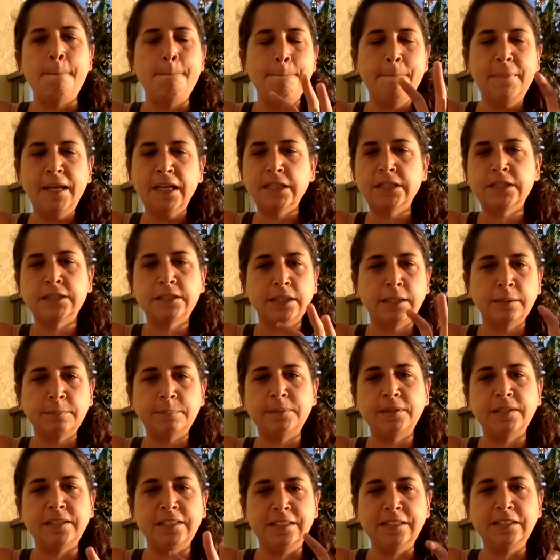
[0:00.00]
mixed up
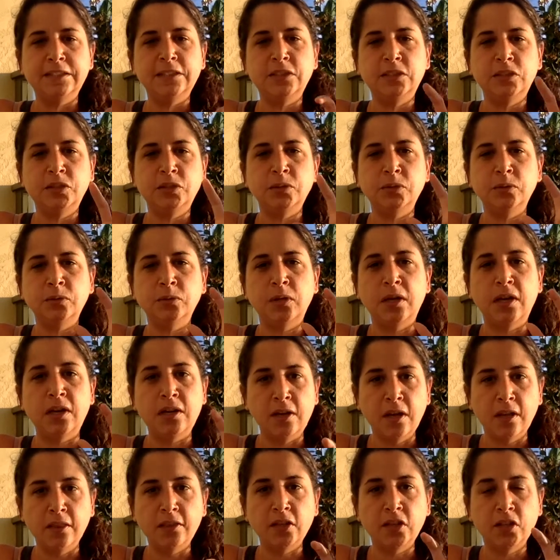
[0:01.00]
into
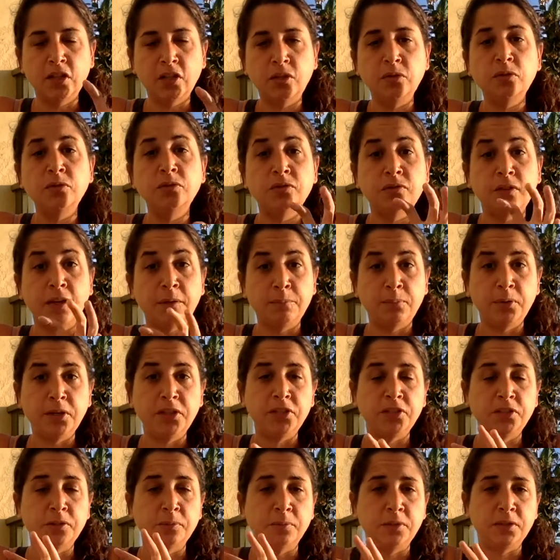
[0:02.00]
another huge
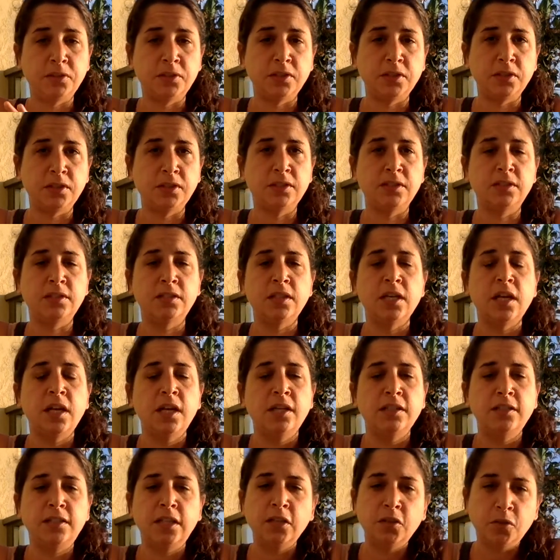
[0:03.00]
vibration, which is
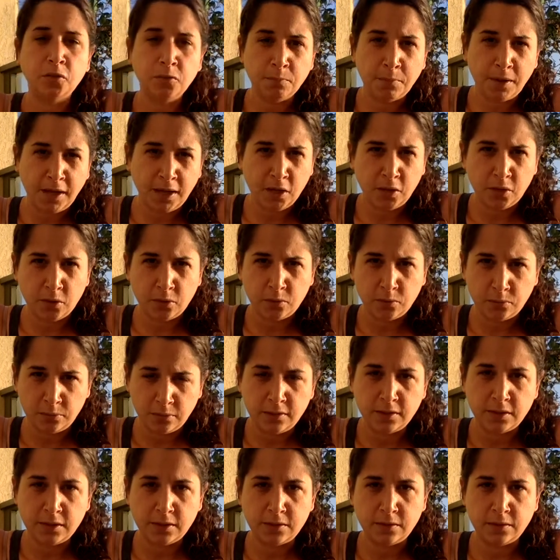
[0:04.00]
Dekumayo,
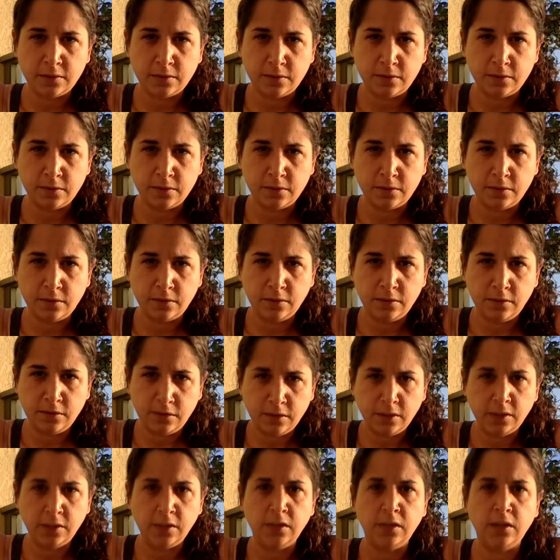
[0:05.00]
the
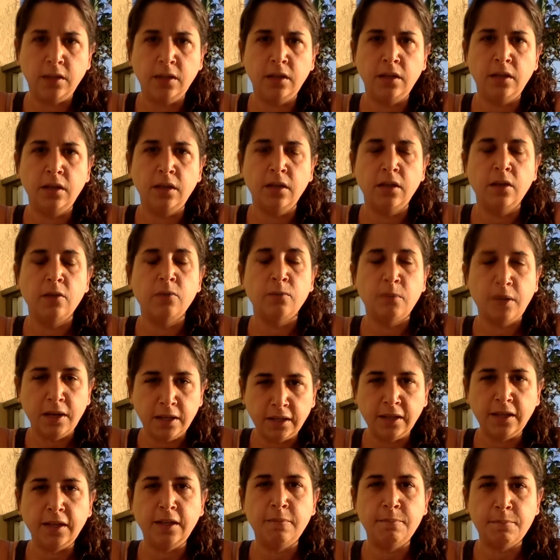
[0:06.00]

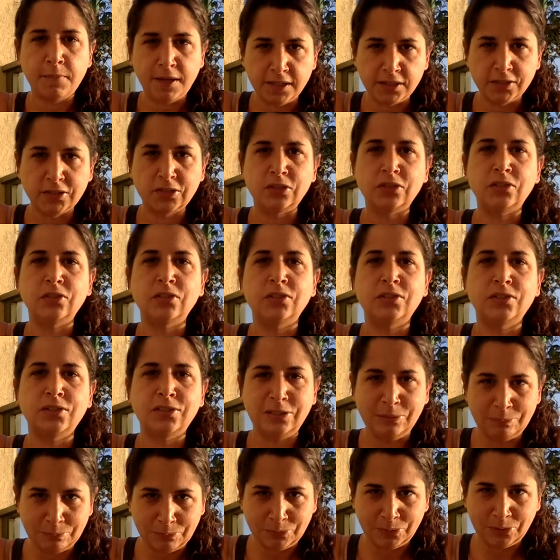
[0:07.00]
Reiki Master's
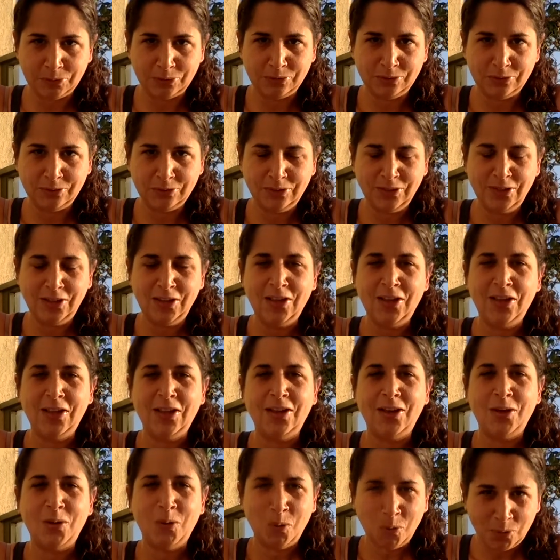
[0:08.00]
symbol.
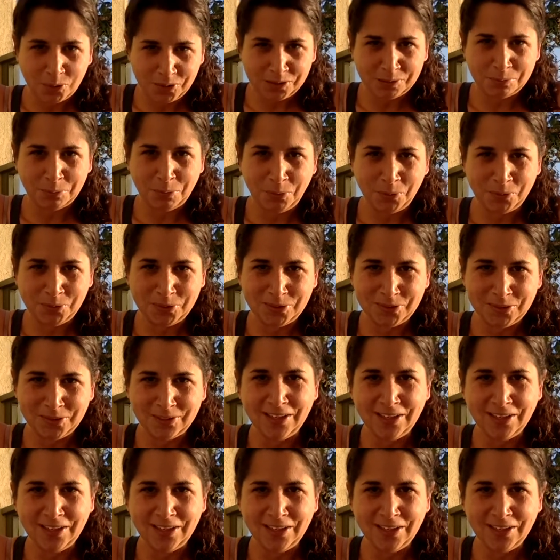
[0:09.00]
Holy smokes!